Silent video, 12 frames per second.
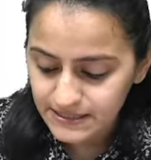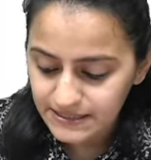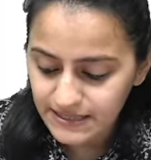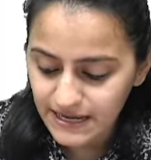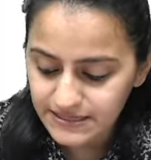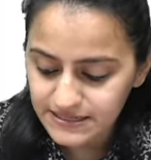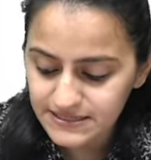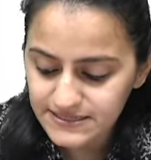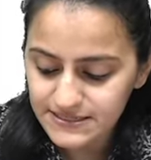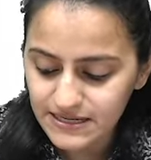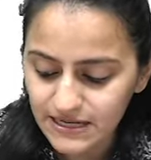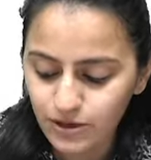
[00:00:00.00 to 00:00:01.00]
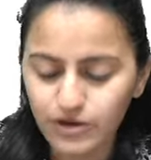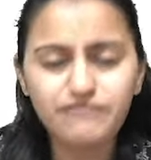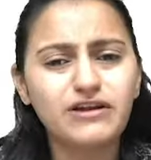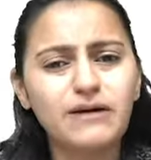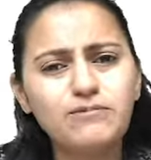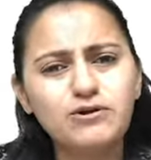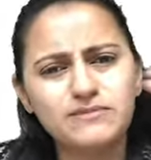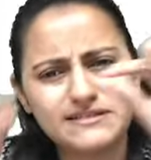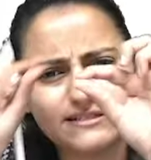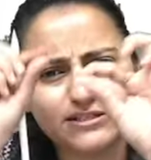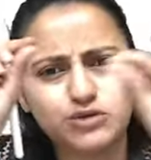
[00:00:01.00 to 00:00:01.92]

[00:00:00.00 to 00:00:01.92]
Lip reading: that is a lot of WBCs.